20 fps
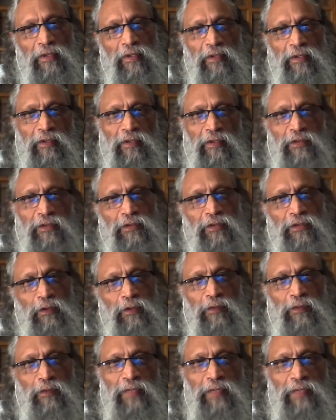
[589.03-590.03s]

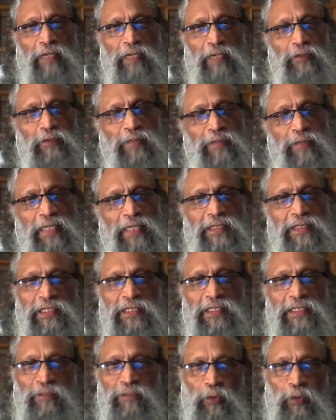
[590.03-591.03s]
So we have to practice
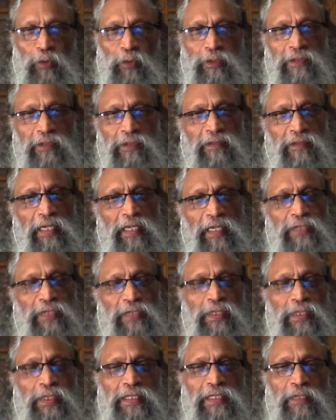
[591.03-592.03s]
both.
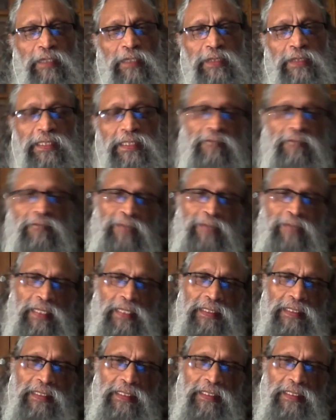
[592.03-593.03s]
Isolate ourselves,
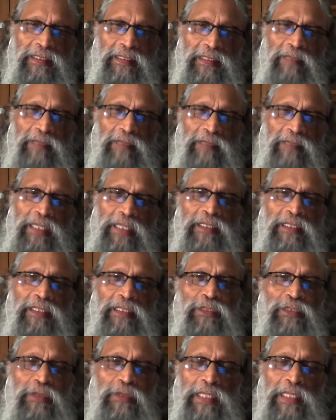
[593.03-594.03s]
practice. Be in the
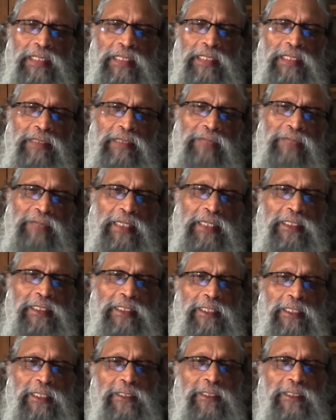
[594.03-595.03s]
society, practice.